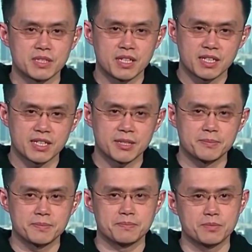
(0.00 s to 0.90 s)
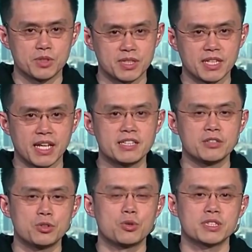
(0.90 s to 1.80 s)

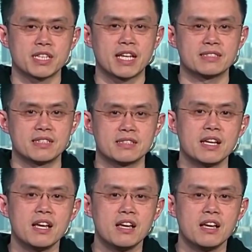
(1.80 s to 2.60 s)
hinting towards against it.